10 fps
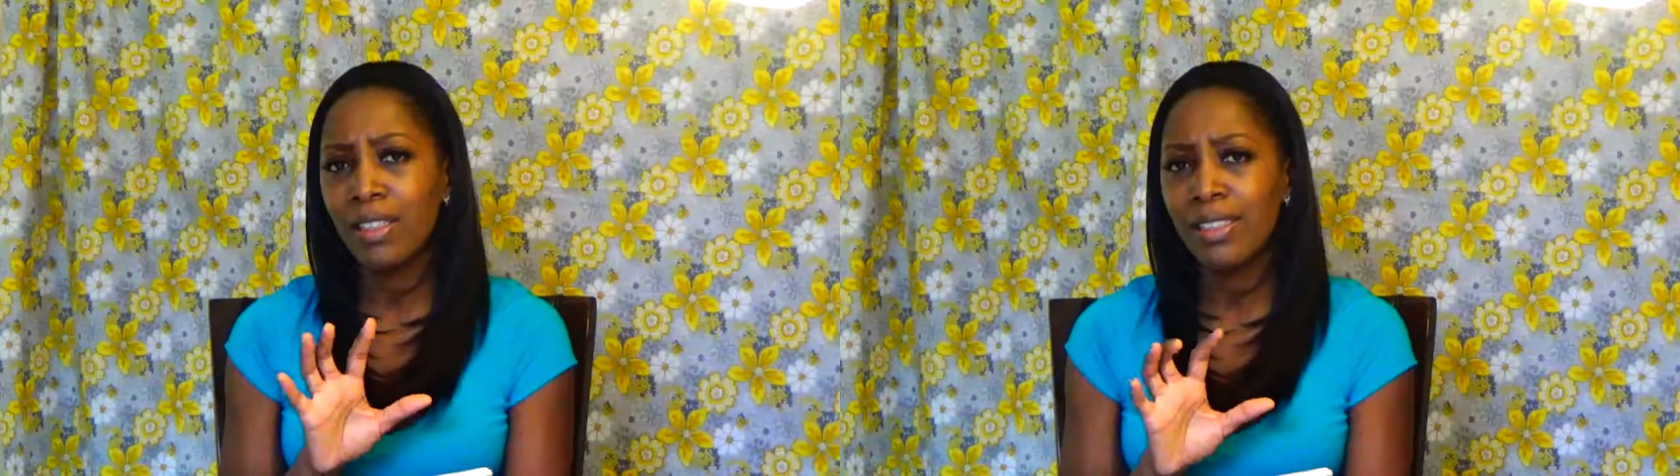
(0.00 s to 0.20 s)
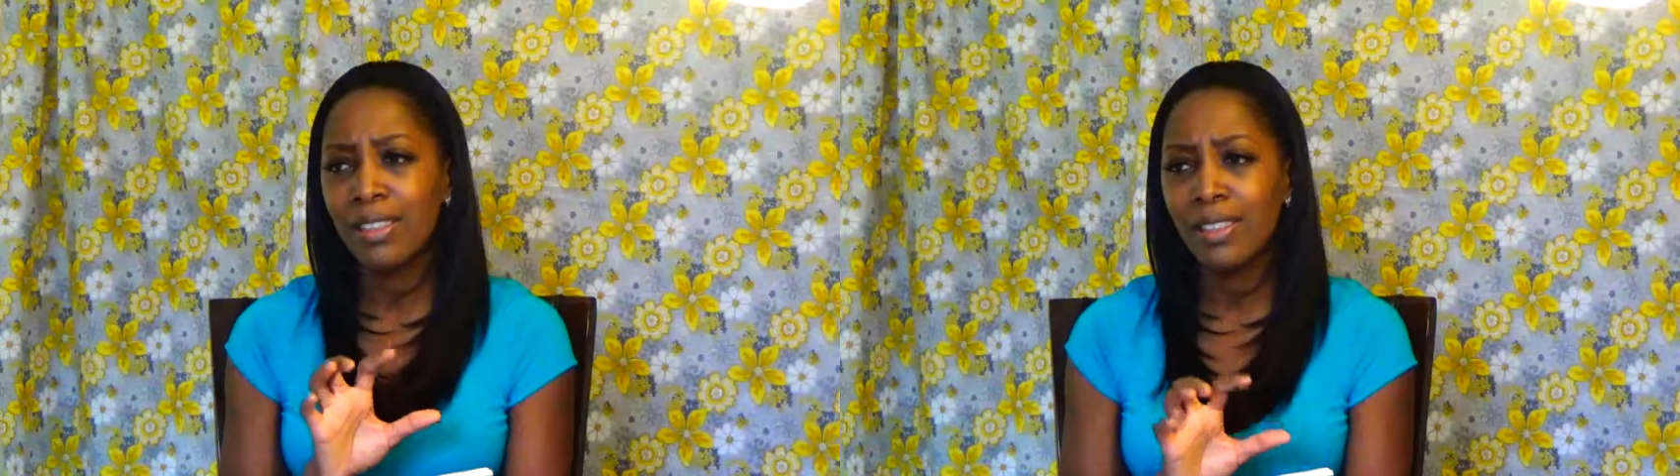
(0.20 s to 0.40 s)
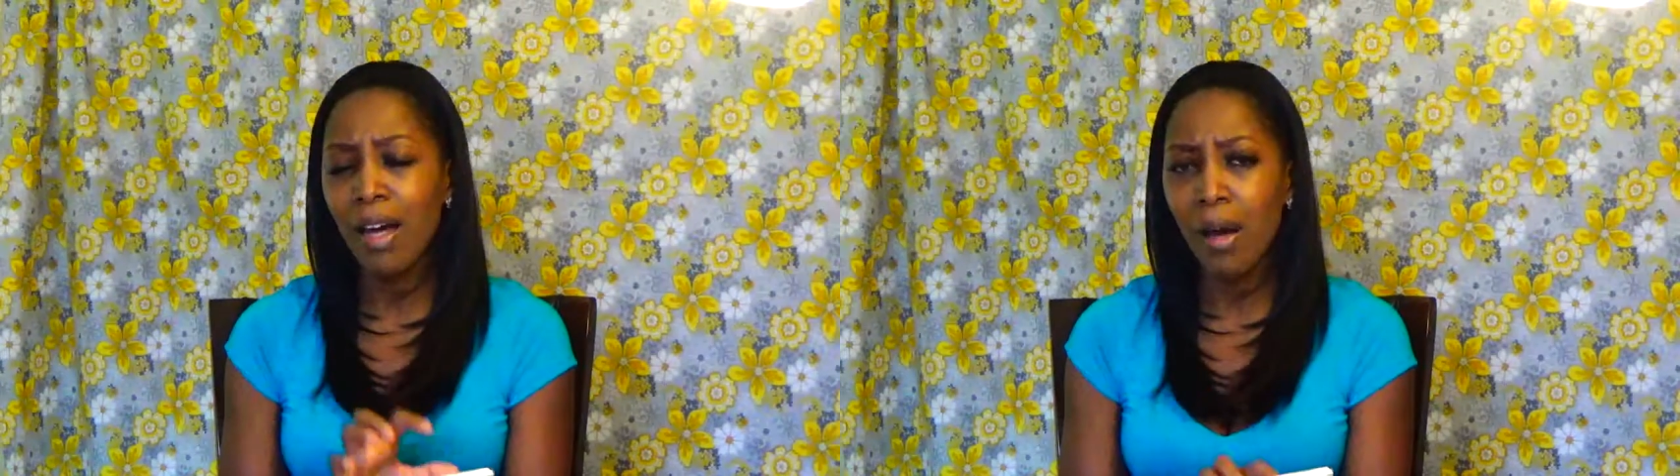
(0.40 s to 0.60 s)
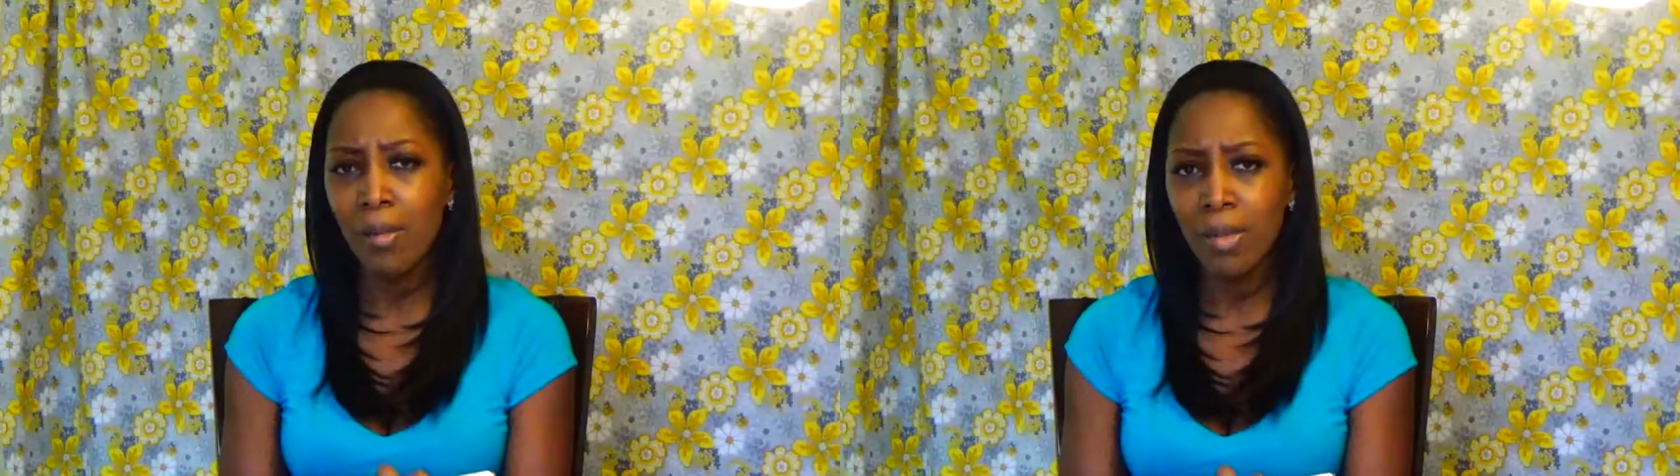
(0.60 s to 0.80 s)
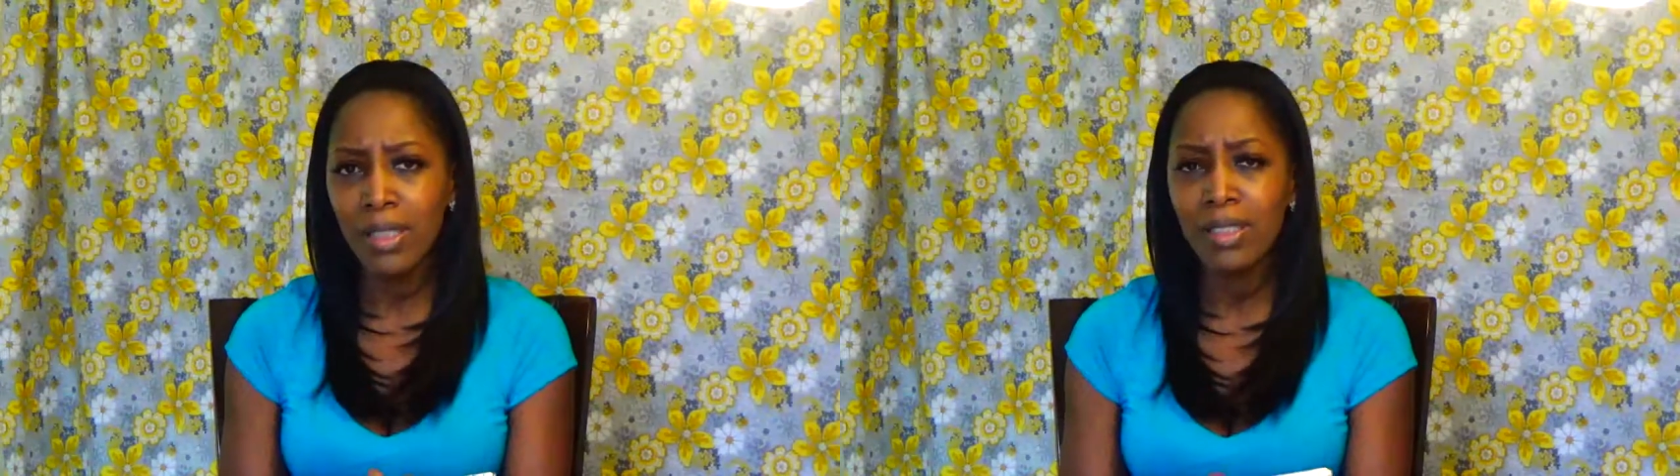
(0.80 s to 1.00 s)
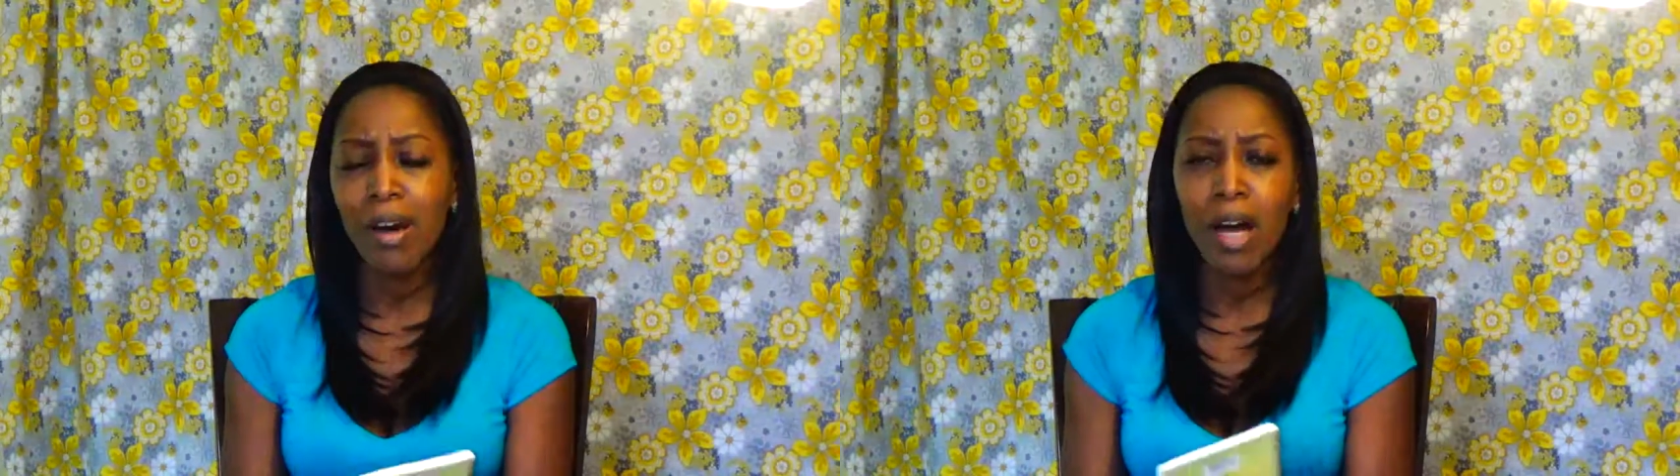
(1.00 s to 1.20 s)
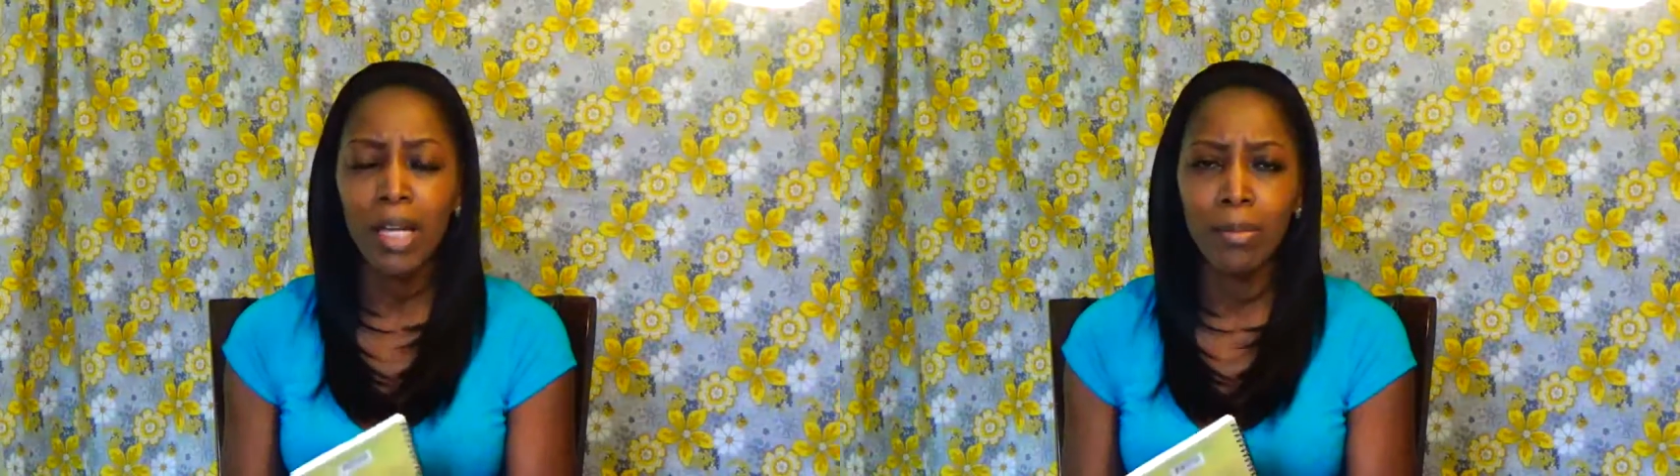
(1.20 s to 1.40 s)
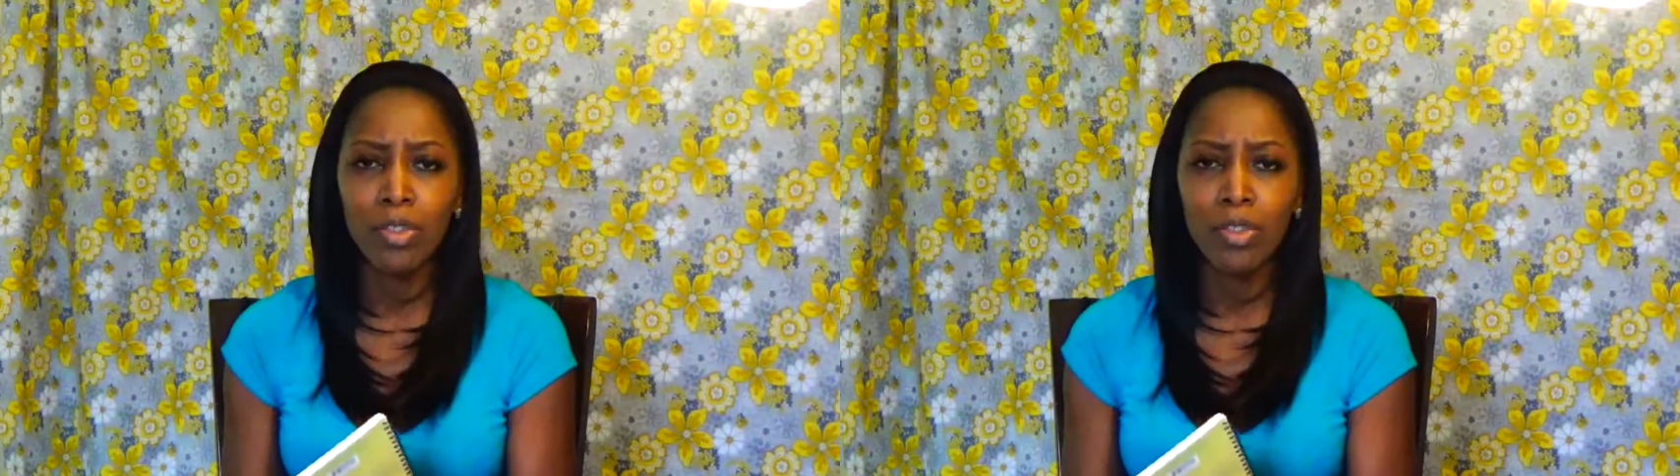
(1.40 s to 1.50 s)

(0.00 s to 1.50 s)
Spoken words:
some time